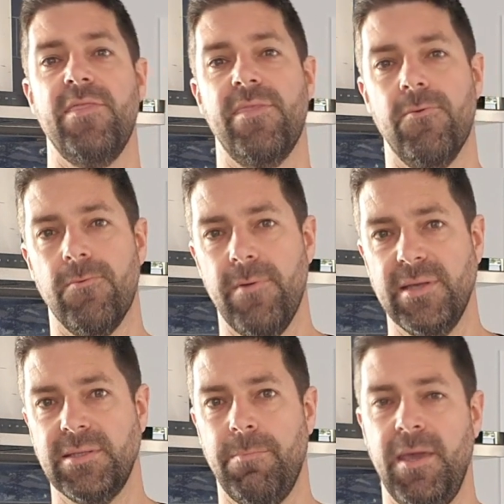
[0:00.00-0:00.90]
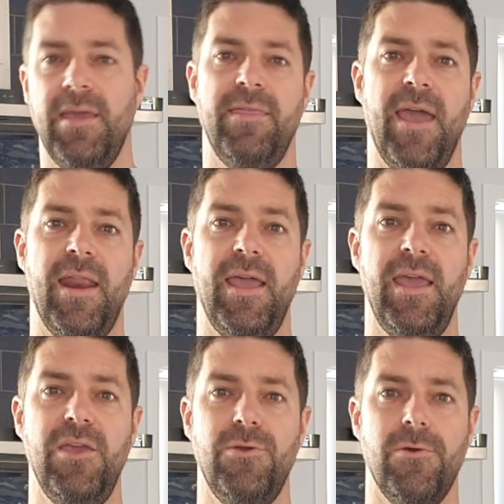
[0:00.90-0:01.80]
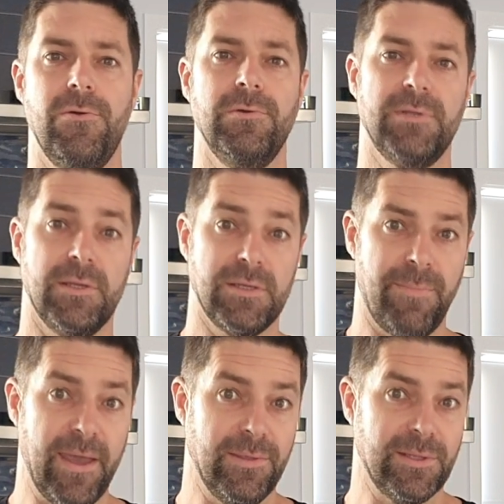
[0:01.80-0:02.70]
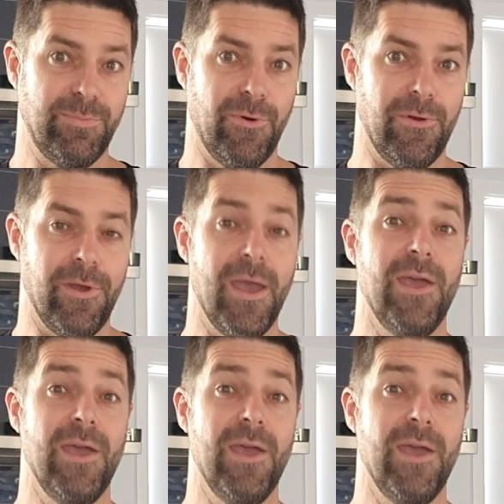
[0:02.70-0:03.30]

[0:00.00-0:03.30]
the recipe that he used to make this brew.